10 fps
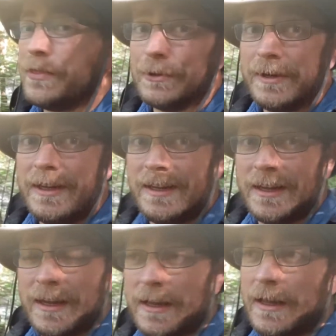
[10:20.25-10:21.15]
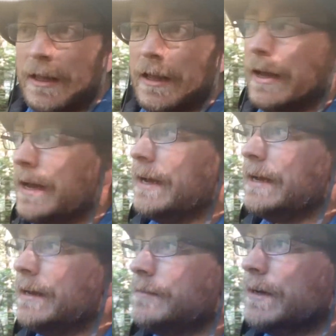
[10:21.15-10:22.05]
30.
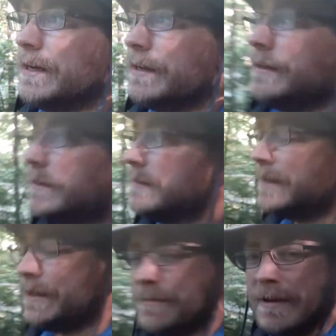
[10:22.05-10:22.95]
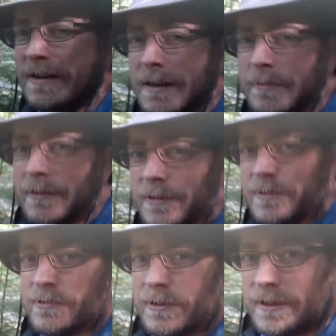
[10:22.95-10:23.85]
My southbound
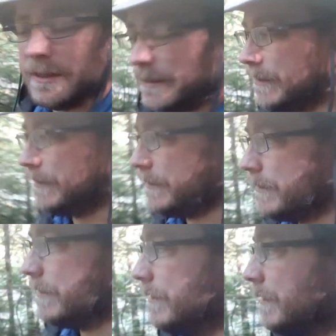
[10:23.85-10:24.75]
Appalachian Trail hike here. So